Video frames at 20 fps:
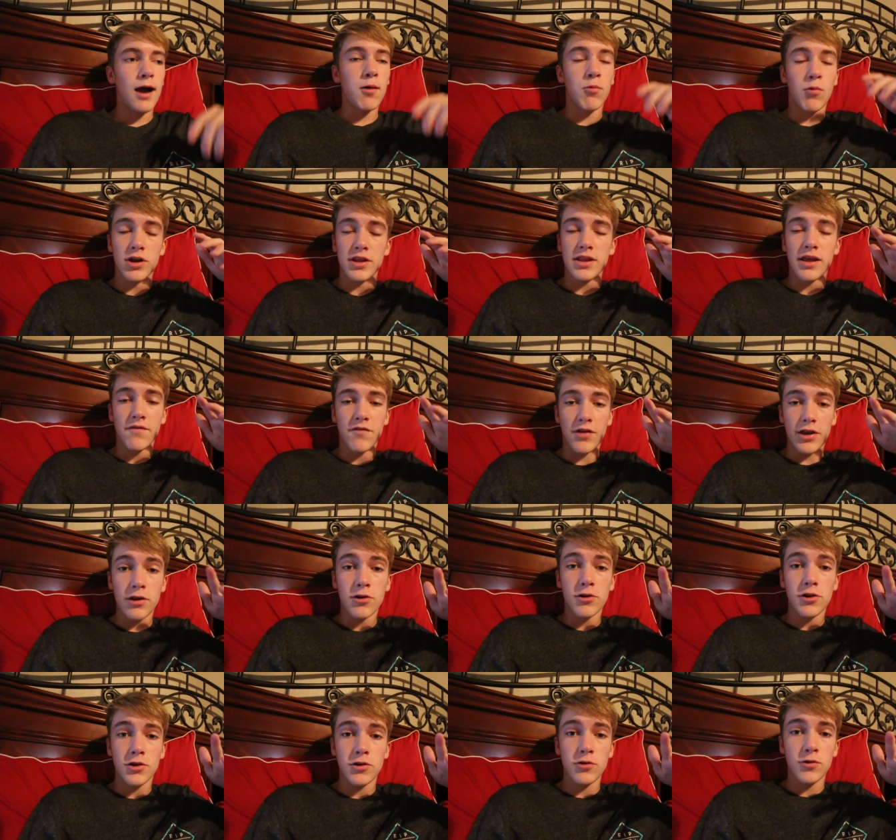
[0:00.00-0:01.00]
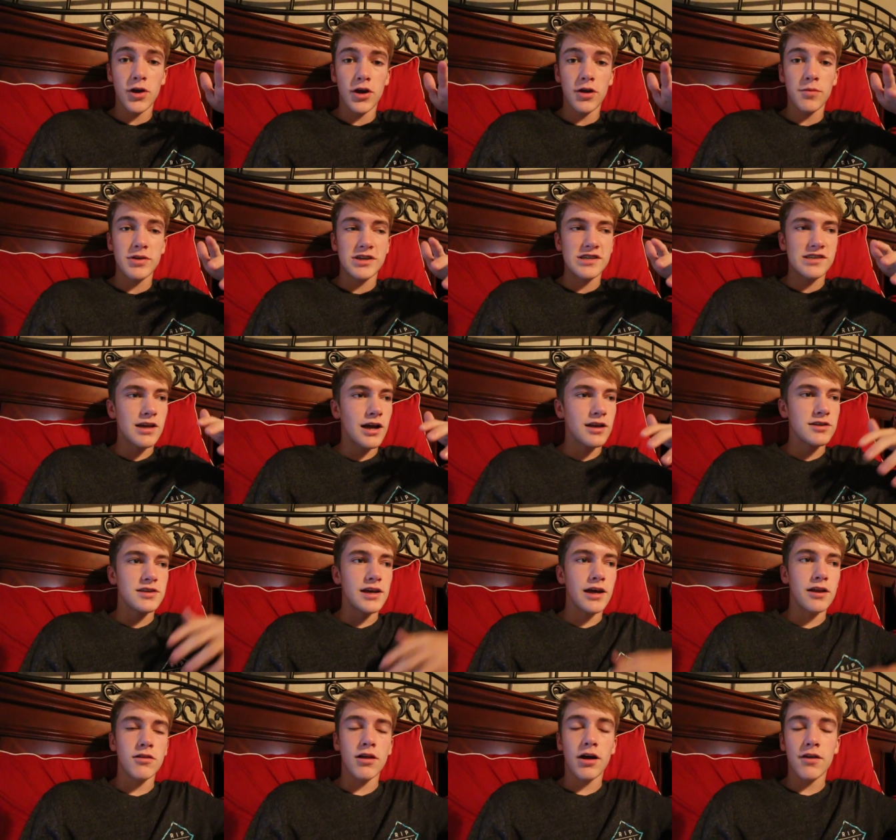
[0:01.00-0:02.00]
I wanted that video to do good because I just
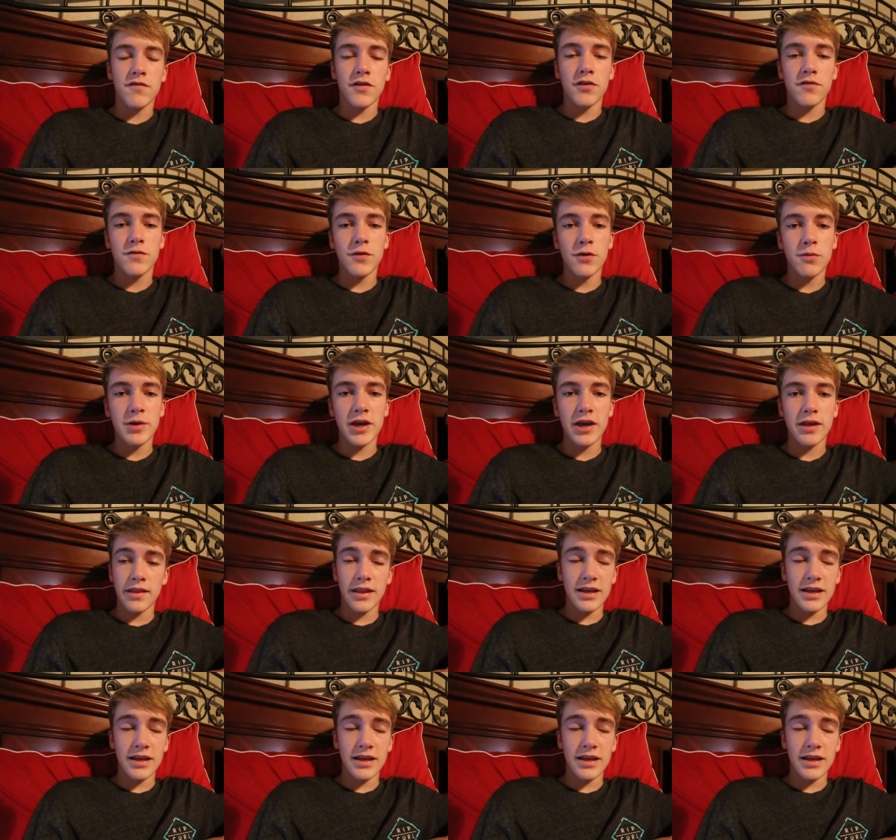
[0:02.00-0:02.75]
had a lot of fun filming it.